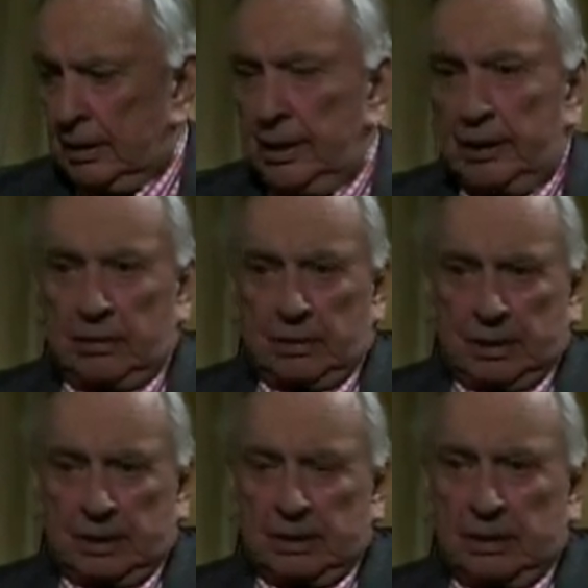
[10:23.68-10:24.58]

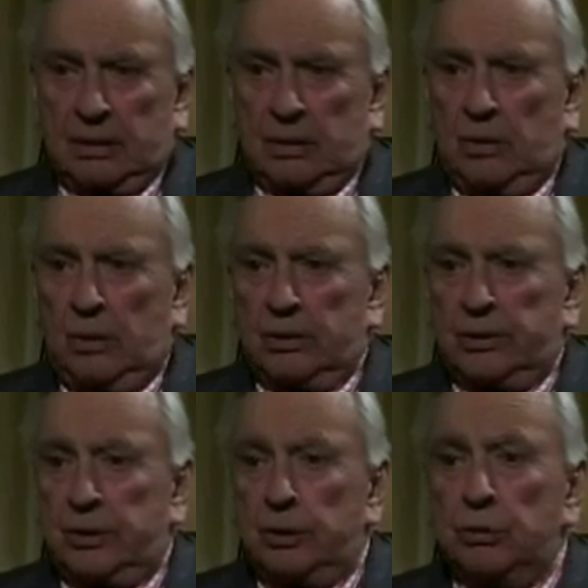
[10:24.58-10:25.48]
Nichols
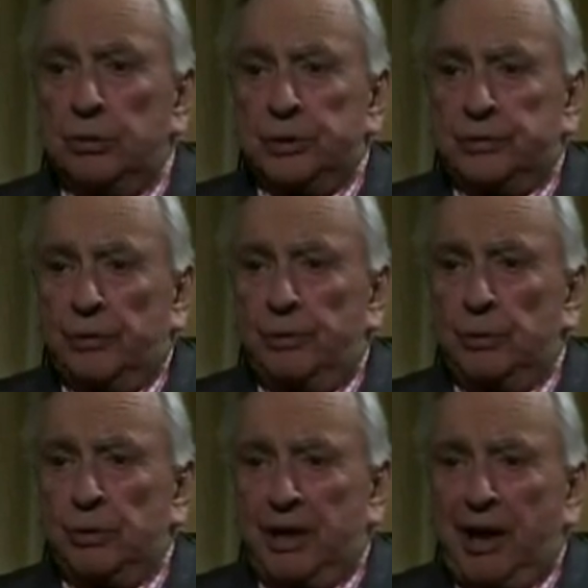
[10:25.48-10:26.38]
called Jews for
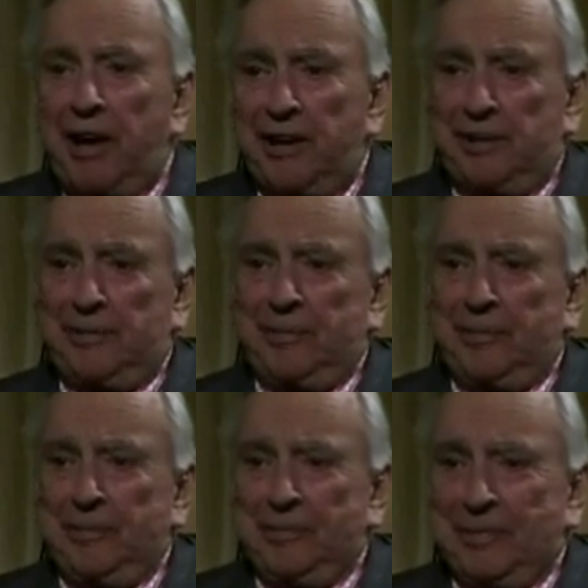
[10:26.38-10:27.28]
Buchanan.
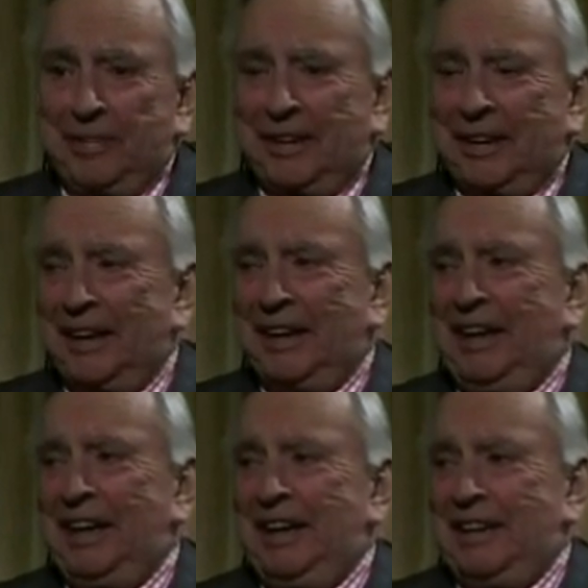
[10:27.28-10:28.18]

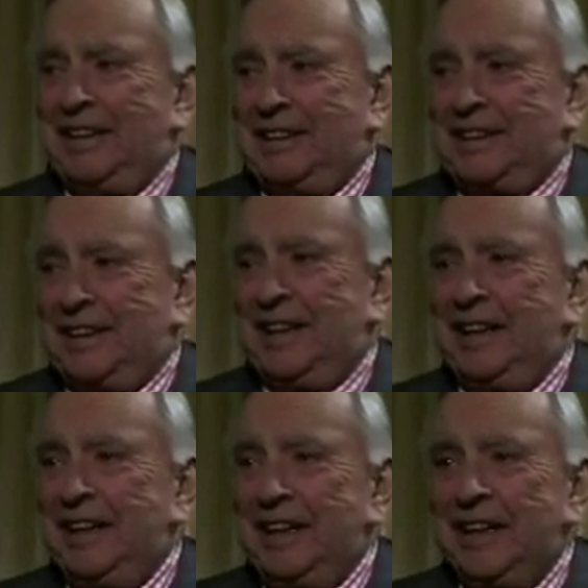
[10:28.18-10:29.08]

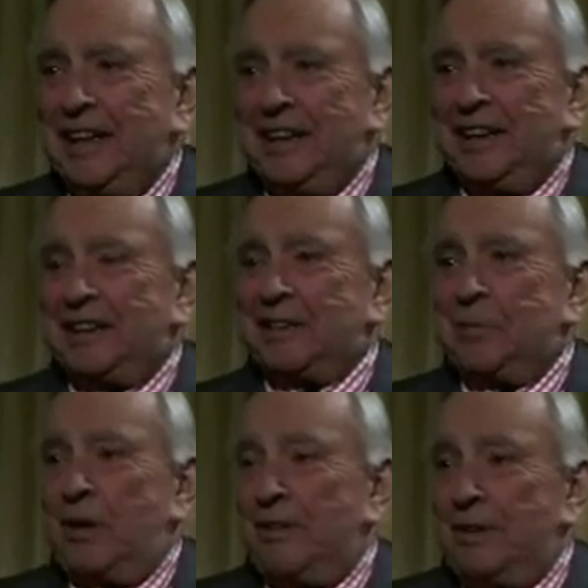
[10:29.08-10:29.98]
It's a
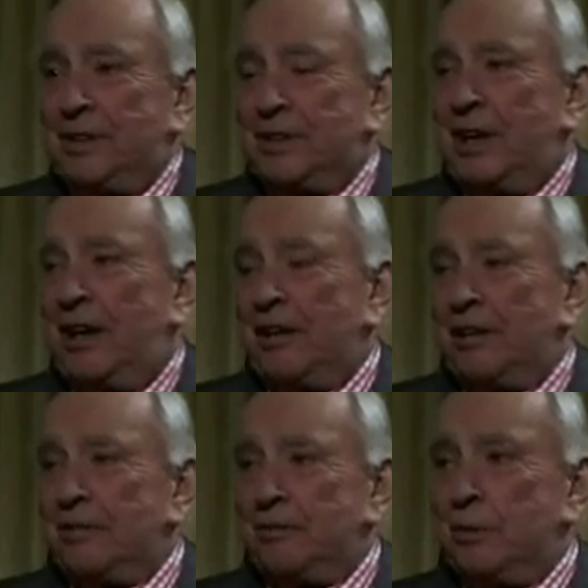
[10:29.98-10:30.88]
marvelous shot
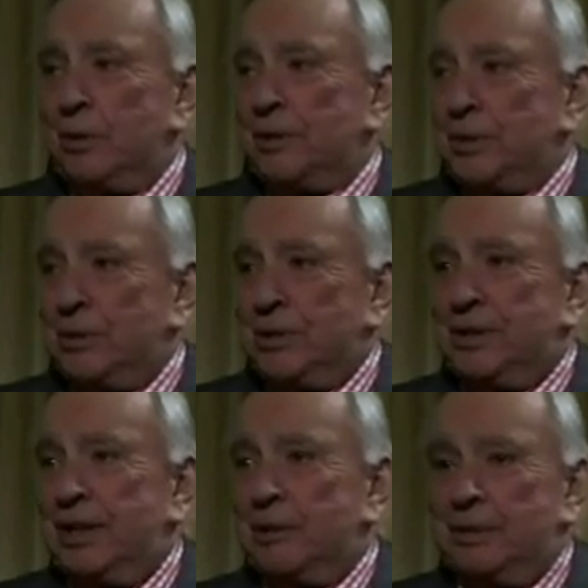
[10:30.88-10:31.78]
of four Jewish
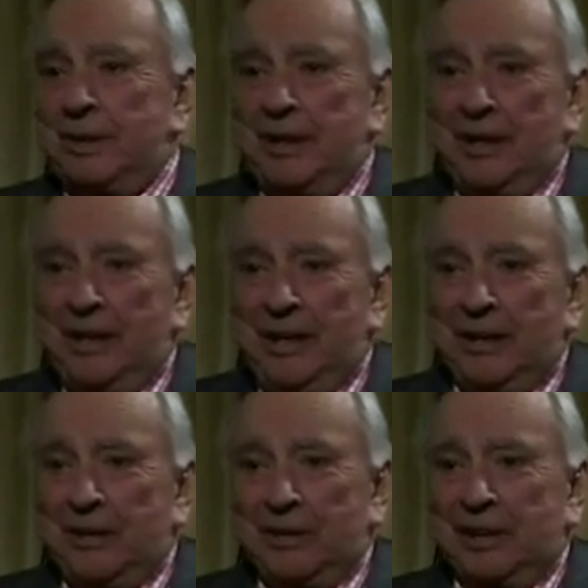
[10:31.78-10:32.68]
gentlemen
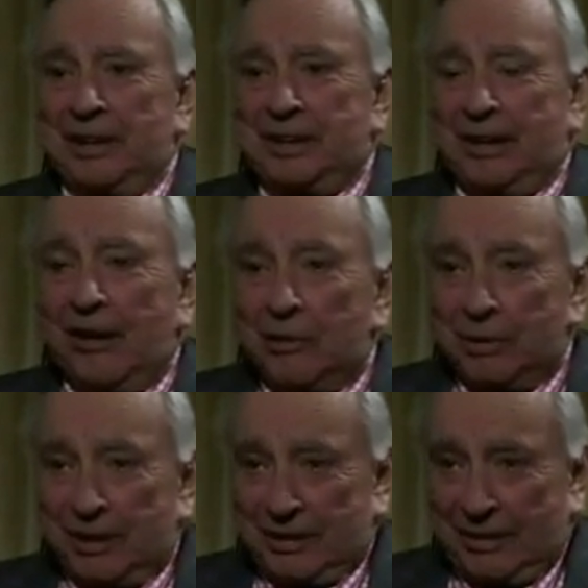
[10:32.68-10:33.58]
looking
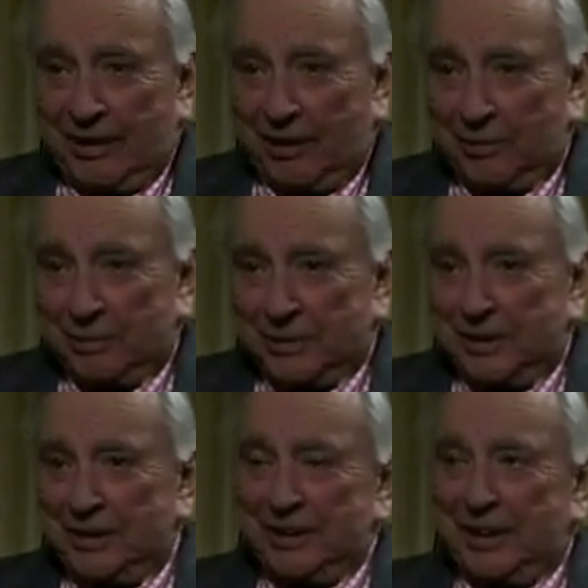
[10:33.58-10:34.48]
terribly alarmed,
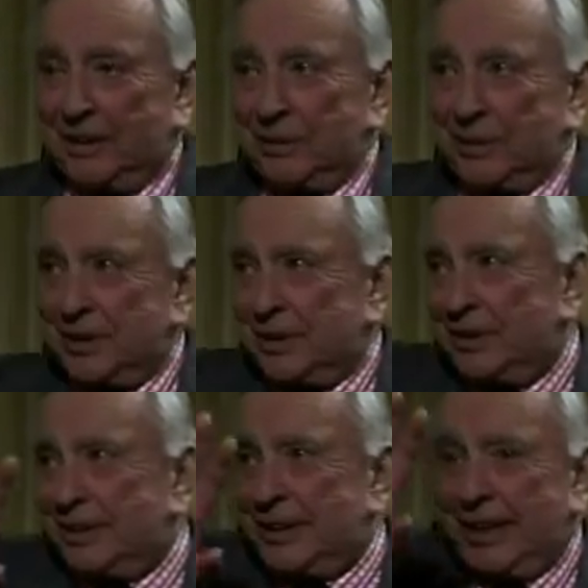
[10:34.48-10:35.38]
and you see
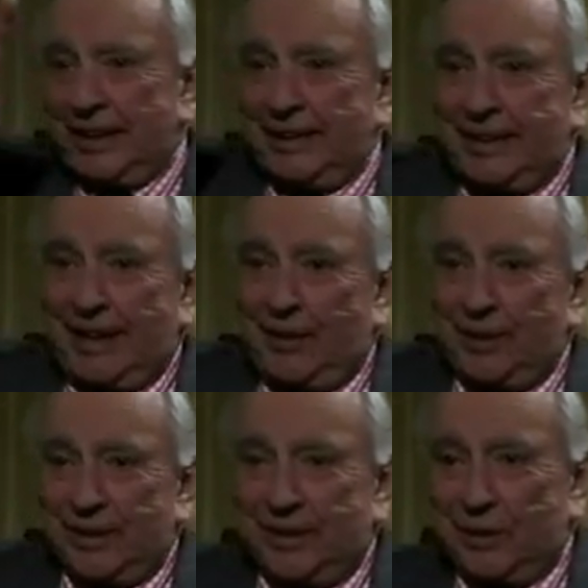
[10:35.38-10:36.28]
Dade
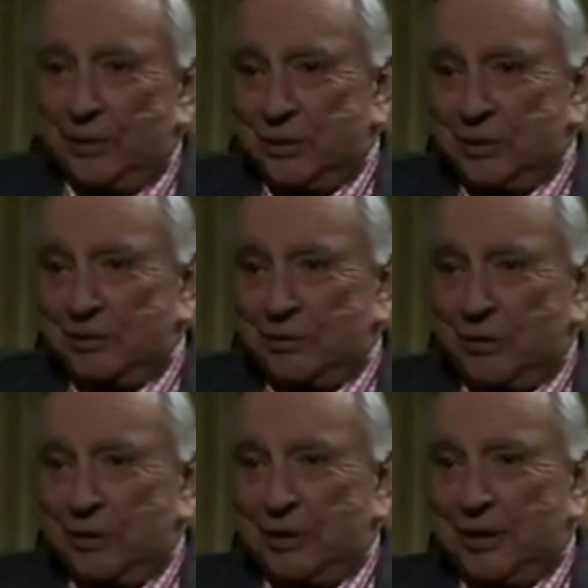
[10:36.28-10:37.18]
County goes
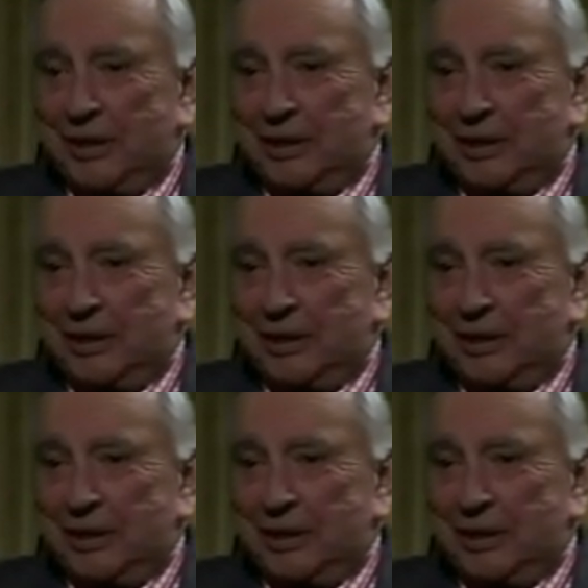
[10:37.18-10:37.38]
for